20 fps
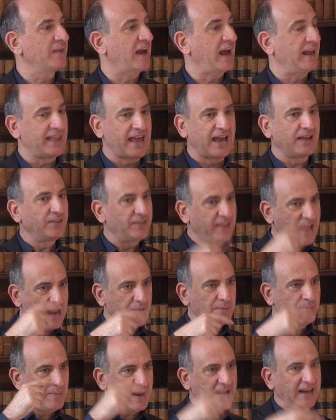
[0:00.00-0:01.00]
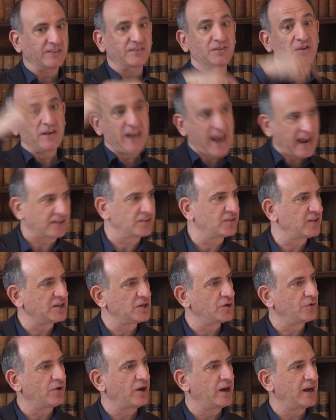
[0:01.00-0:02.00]
And that then makes the next thing
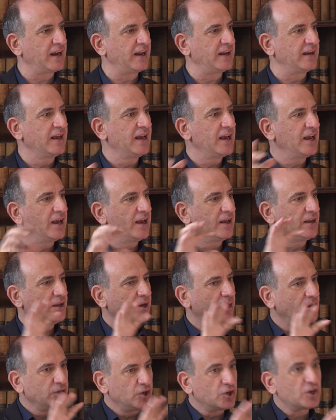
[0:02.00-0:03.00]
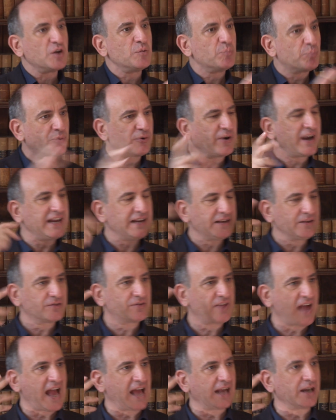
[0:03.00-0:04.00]
you write, you, you can bring
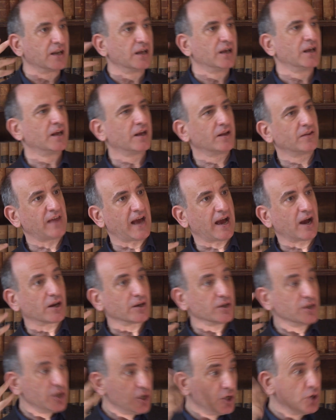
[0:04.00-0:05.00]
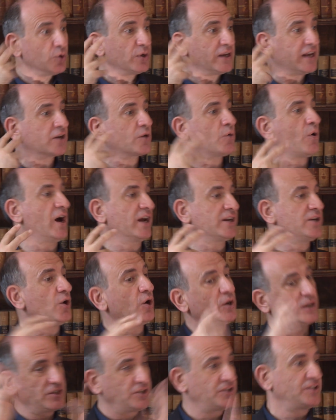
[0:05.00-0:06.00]
that, that newly acquired
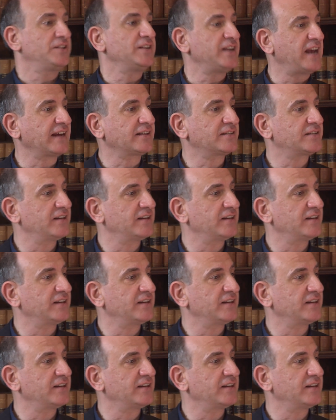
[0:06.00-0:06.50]
knowledge to the next